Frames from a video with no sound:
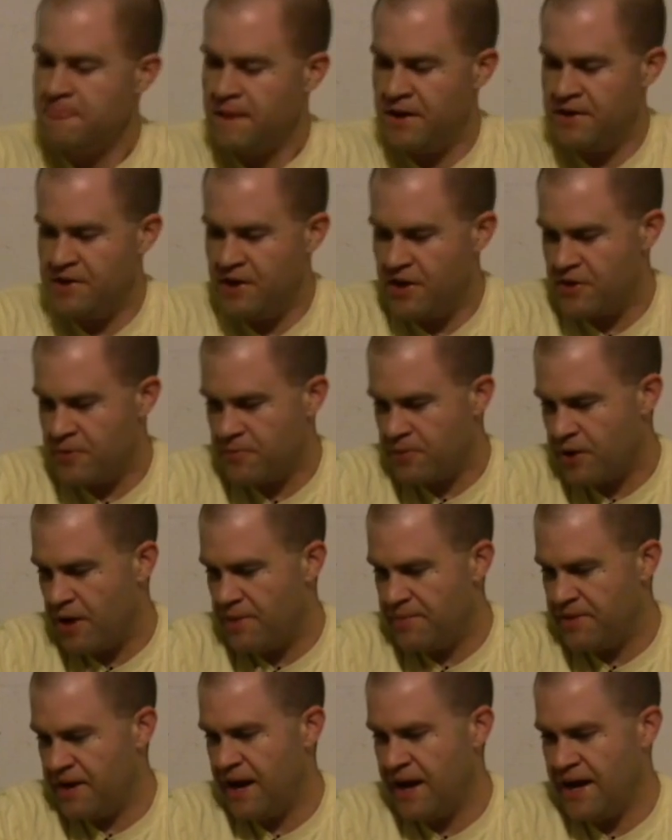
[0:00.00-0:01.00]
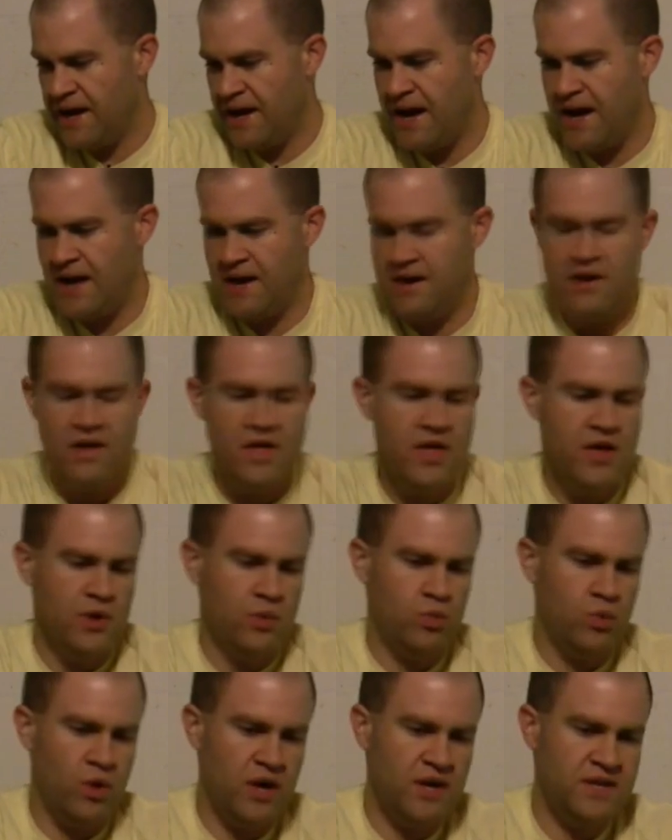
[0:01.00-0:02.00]
Another problem that I had
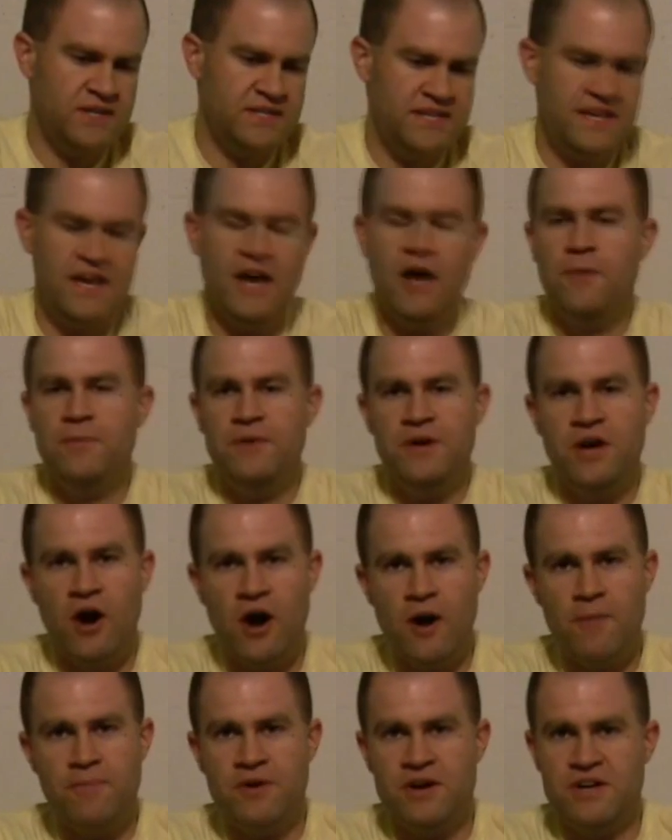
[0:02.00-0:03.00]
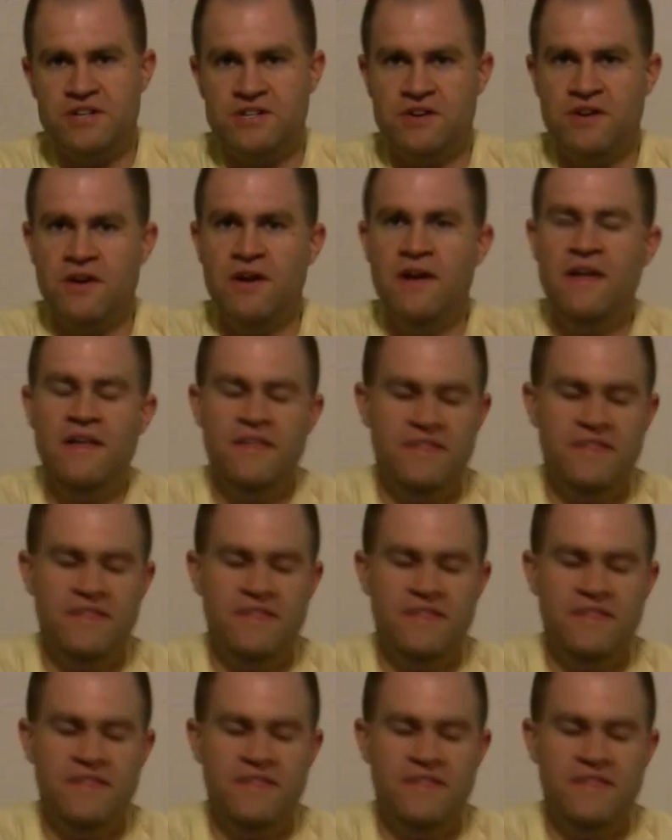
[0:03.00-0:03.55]
was the LPR pressure.